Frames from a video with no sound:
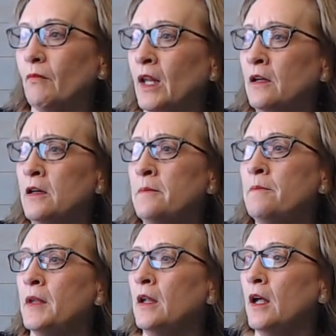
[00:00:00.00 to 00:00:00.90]
um,
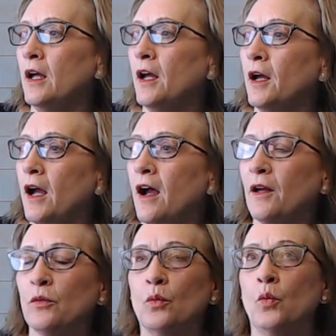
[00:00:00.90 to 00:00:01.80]

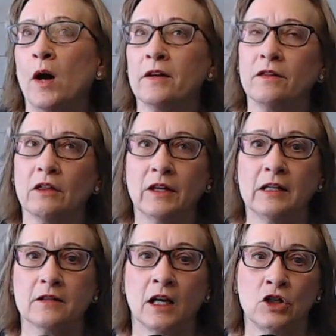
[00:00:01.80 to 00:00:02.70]
one of the
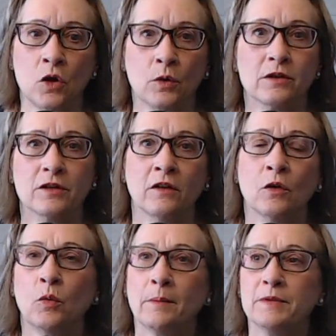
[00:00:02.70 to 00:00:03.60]
things that I noticed on the
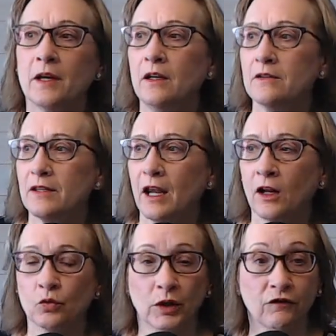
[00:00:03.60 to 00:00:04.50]
website is they
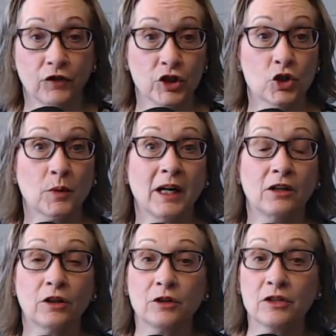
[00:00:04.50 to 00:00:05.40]
had
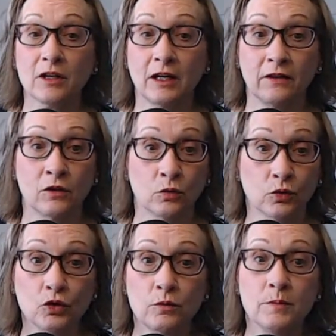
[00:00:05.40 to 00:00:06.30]
refrigerators in the
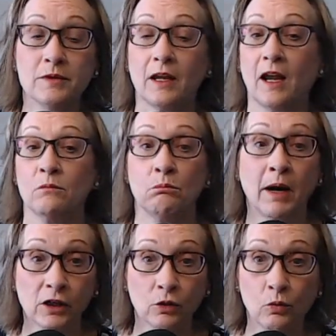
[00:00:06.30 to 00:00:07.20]
rooms, they had
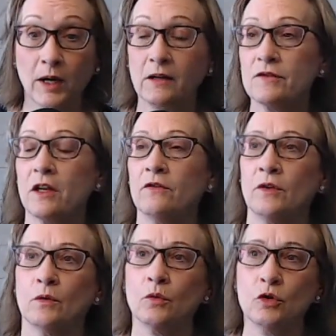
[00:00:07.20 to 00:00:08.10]
microwaves in
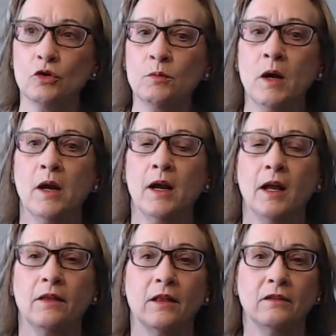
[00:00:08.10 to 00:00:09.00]
the room,
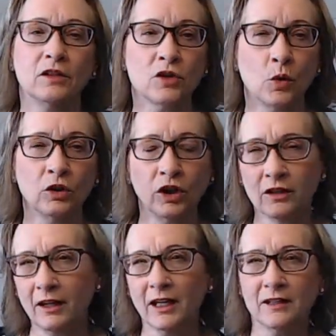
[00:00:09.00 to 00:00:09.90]
so it
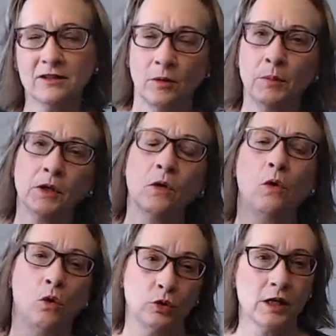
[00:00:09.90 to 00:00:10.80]
looked like a typical
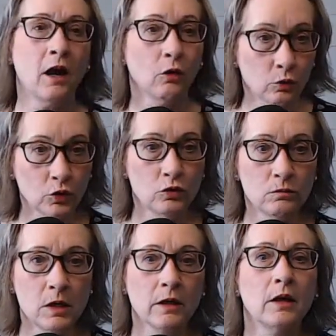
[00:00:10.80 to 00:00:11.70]
hotel room,
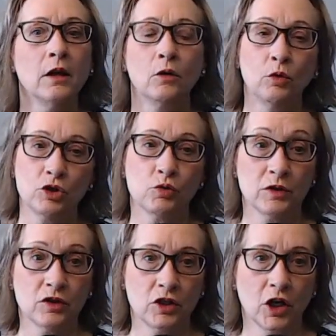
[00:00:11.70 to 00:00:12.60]
which
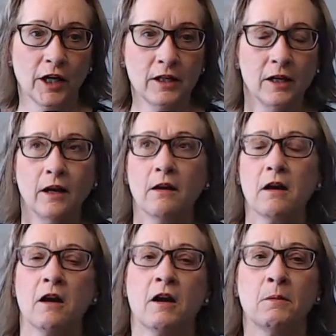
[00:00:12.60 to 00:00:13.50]
was good.
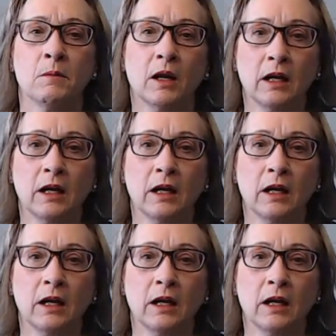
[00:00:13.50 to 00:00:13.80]
And